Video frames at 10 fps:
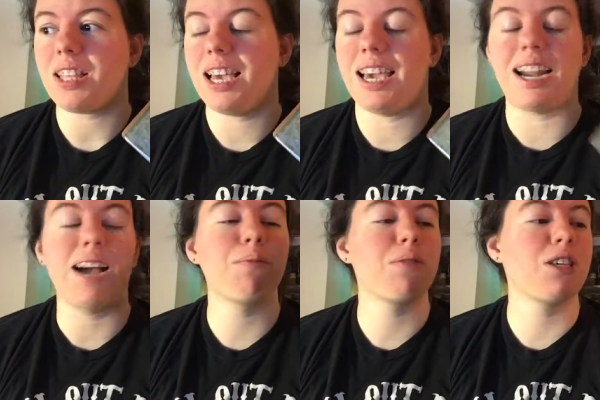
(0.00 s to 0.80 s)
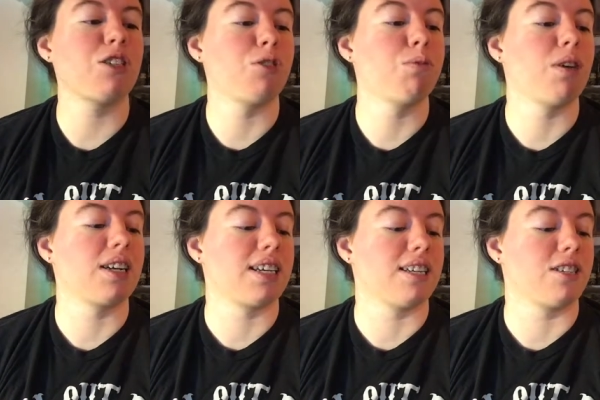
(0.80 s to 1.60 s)
and I really do
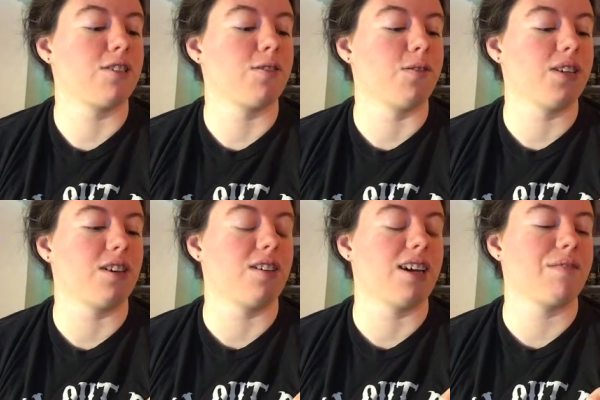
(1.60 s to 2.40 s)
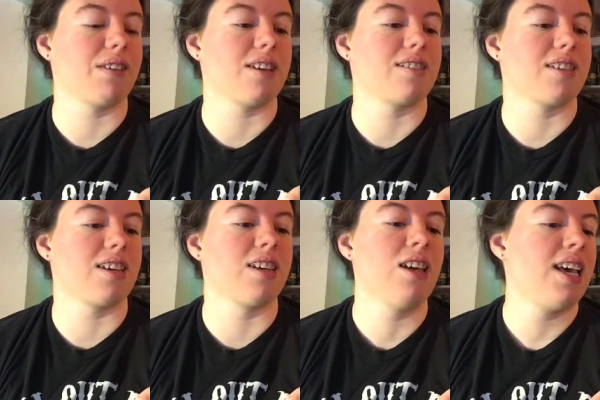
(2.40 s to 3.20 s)
want to get into adult high
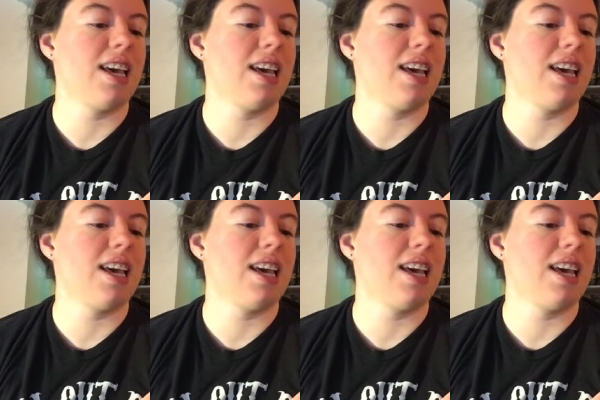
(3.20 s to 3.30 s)
fantasy